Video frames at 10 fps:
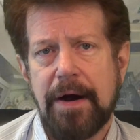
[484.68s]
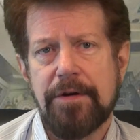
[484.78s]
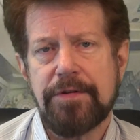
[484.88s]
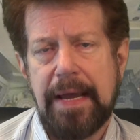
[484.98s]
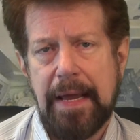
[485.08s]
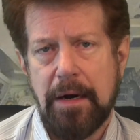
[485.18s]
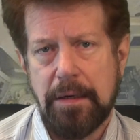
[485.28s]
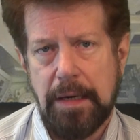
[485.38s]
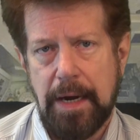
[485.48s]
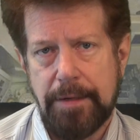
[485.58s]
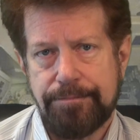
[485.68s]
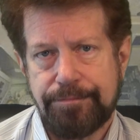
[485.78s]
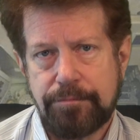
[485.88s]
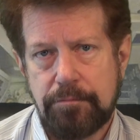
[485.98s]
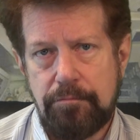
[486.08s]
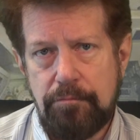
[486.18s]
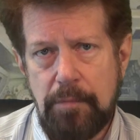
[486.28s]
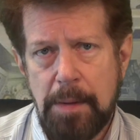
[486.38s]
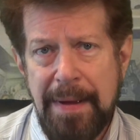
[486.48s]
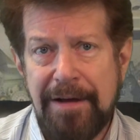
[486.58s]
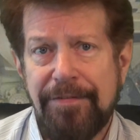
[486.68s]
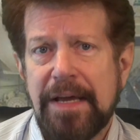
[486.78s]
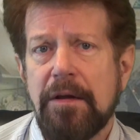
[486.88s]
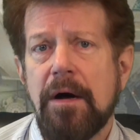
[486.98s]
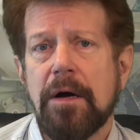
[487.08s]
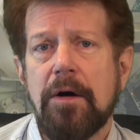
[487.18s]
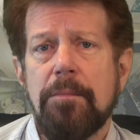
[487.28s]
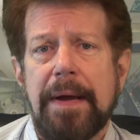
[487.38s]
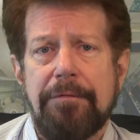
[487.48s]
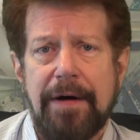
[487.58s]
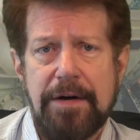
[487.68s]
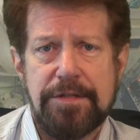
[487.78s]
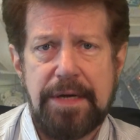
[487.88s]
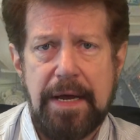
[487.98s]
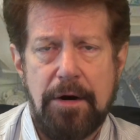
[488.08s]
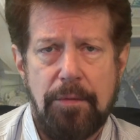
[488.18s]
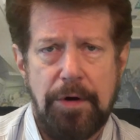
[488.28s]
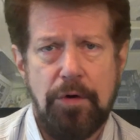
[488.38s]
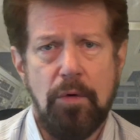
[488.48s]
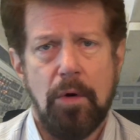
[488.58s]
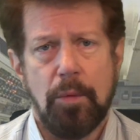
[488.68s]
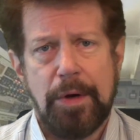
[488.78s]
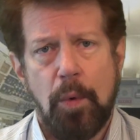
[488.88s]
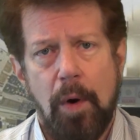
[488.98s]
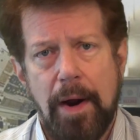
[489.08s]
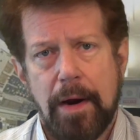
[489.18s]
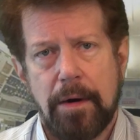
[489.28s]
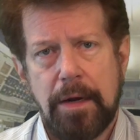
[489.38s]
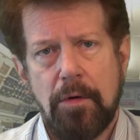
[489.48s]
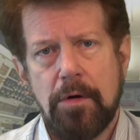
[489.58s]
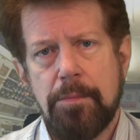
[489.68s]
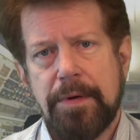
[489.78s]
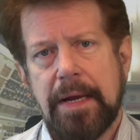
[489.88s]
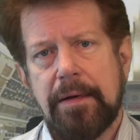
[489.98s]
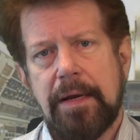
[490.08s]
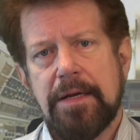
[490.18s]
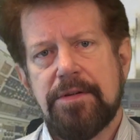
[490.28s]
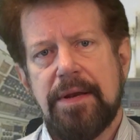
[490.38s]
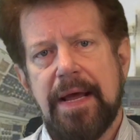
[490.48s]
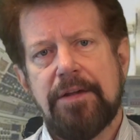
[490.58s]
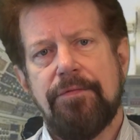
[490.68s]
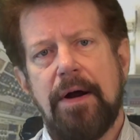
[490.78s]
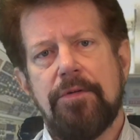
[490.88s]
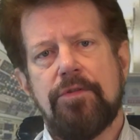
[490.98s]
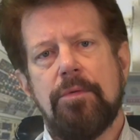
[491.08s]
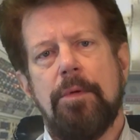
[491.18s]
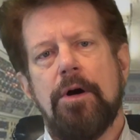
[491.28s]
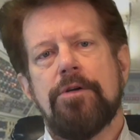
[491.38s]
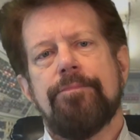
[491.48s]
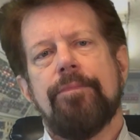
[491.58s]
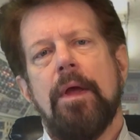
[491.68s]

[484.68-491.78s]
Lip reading: Virus Scan Online. McAfee had long ago made virus scanner renewal required in order to protect against the next virus to emerge.